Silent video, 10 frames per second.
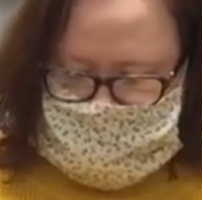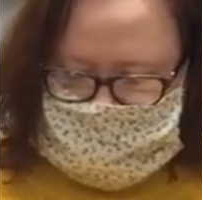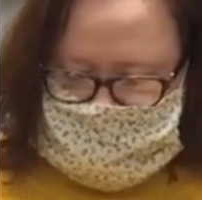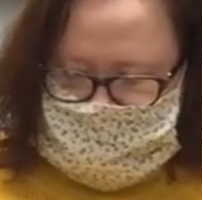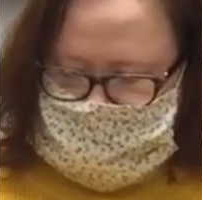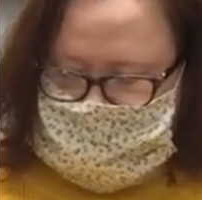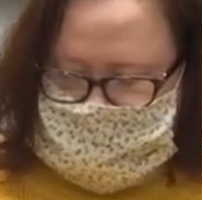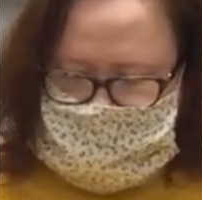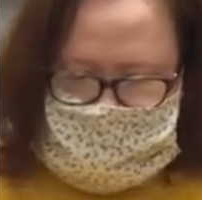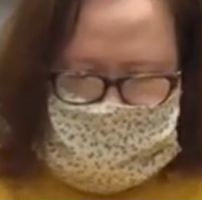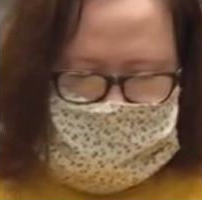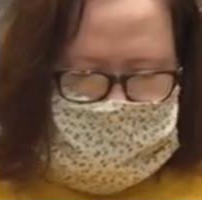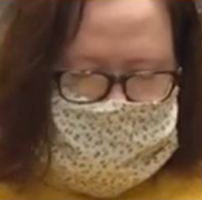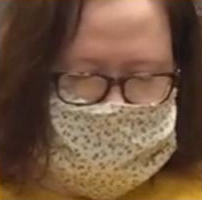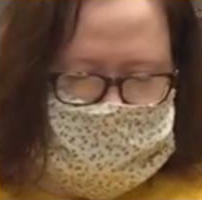stuff like that.
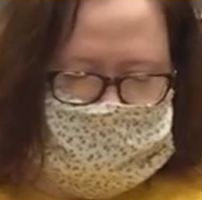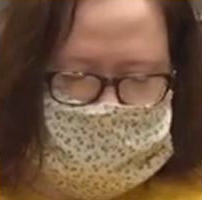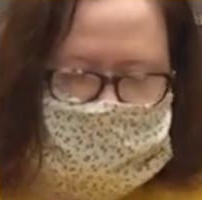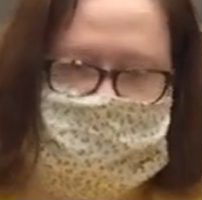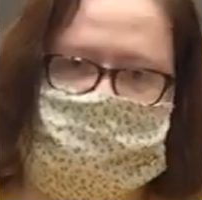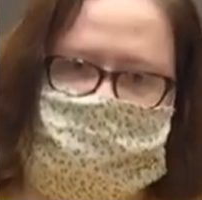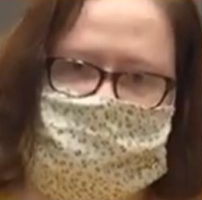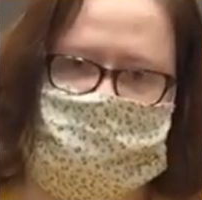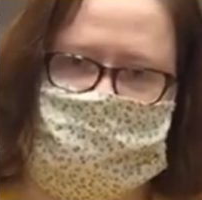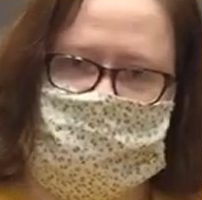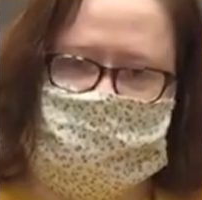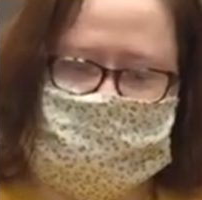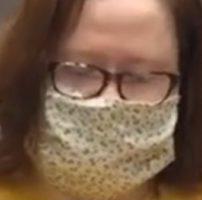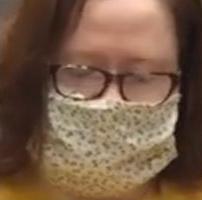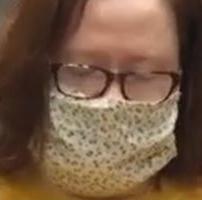And I'm going to begin to place
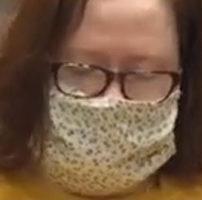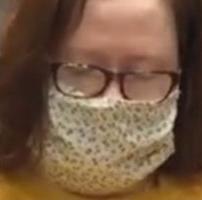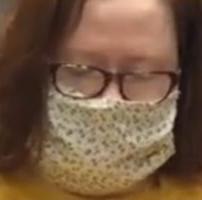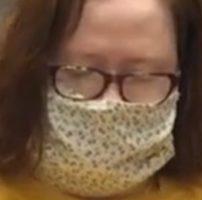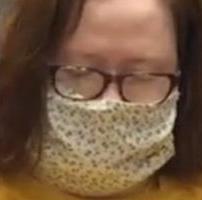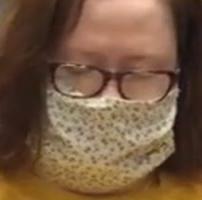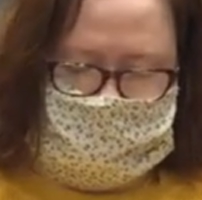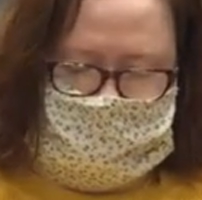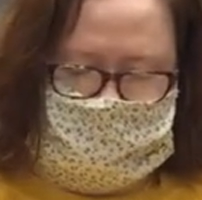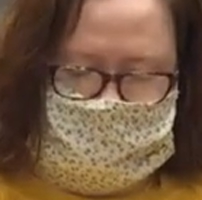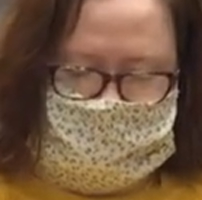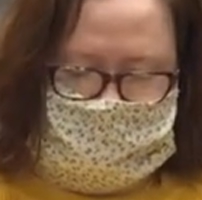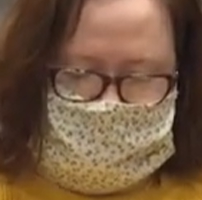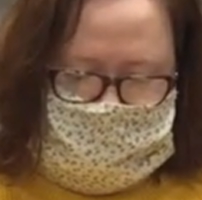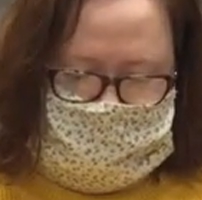it on my
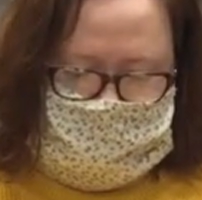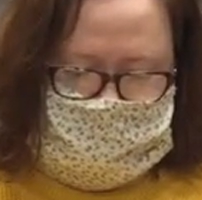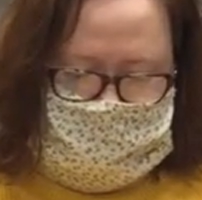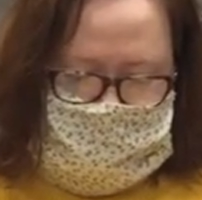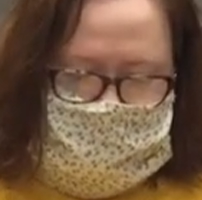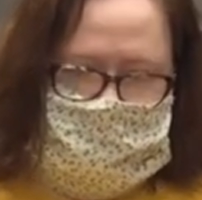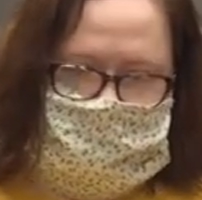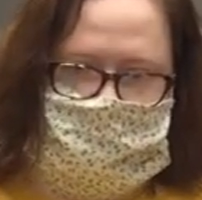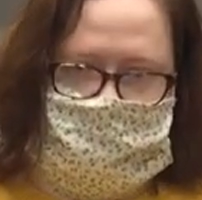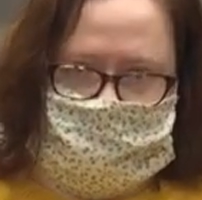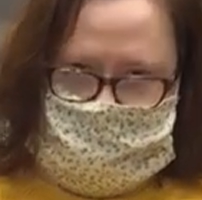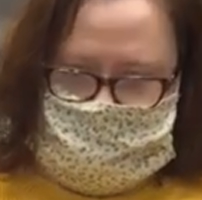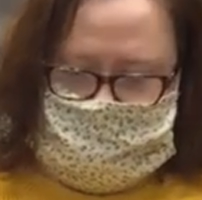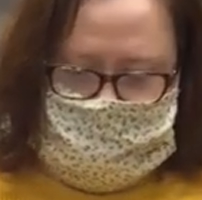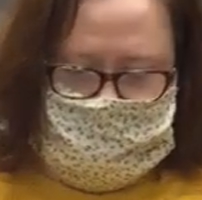painted
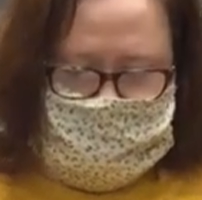background.